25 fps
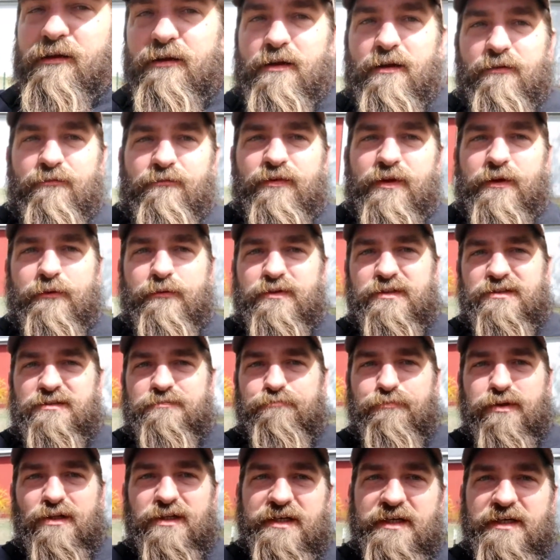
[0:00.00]
if he was
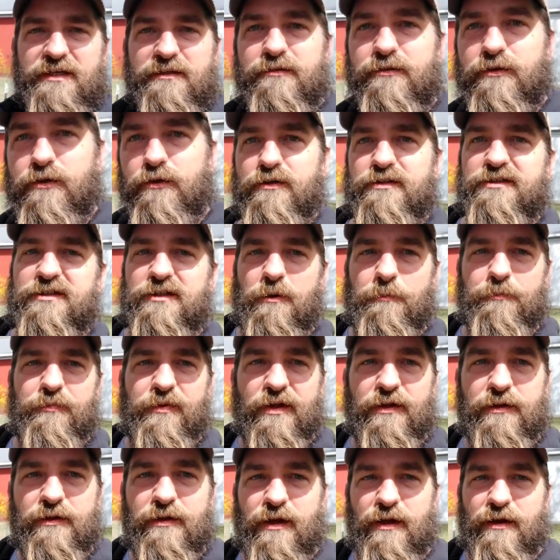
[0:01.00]
bleeding or
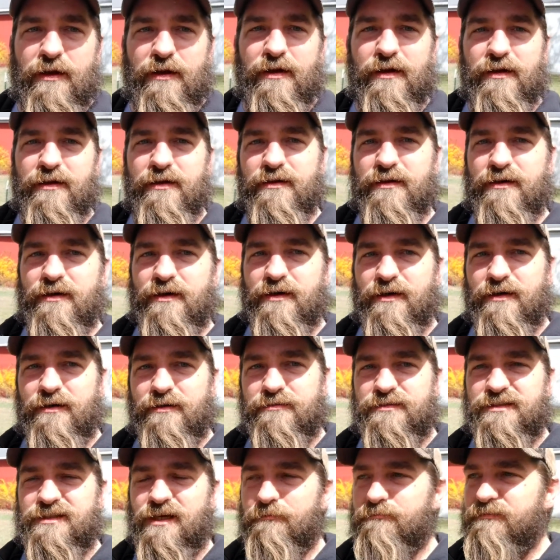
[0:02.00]
something, that
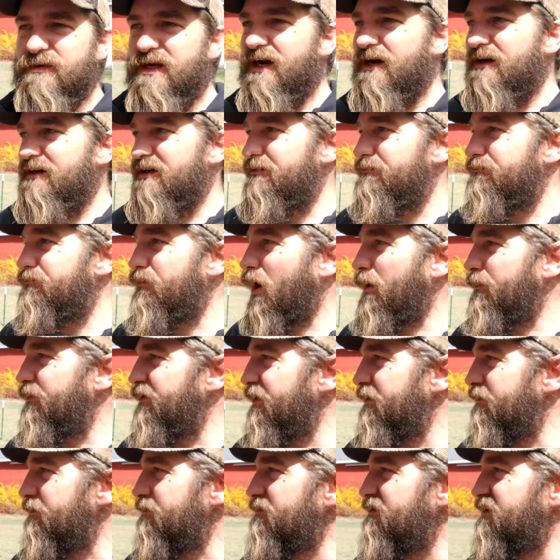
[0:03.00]
something got him, probably
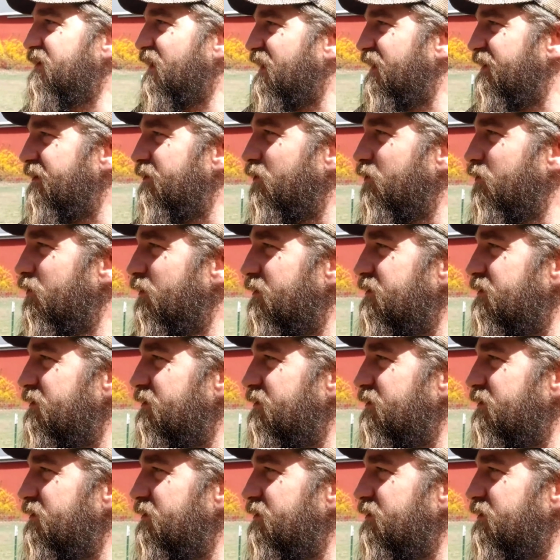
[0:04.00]
a coyote or